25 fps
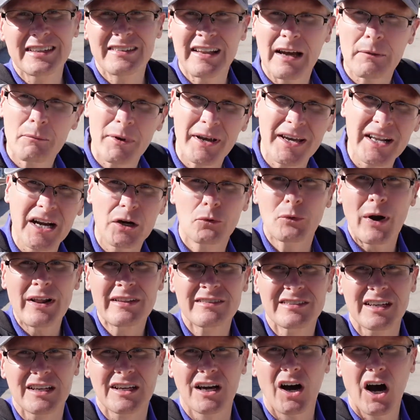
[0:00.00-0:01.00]
and then we're going to
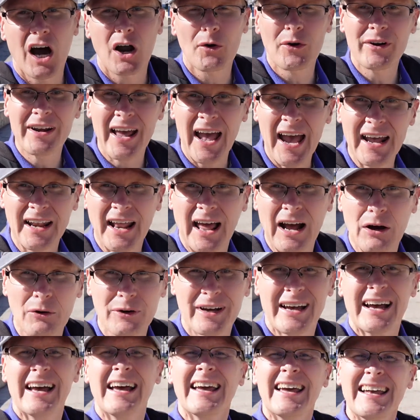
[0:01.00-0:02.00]
rent a car and head out
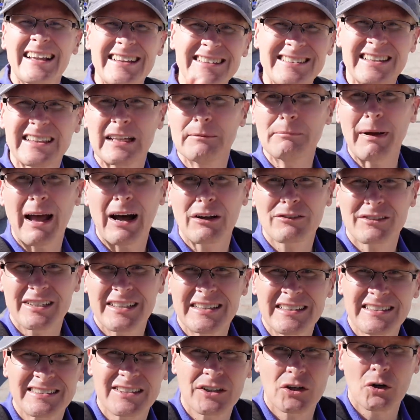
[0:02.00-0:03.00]
into the
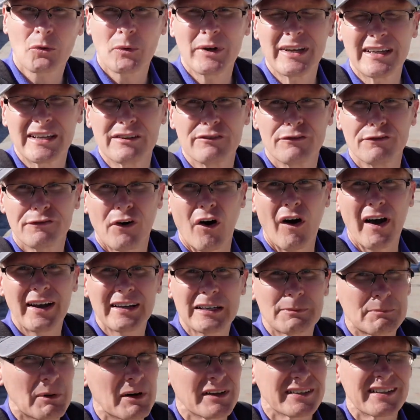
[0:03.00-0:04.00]
mountains, see what we can
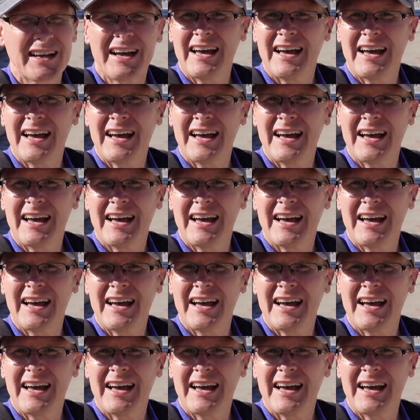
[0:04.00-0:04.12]
find. But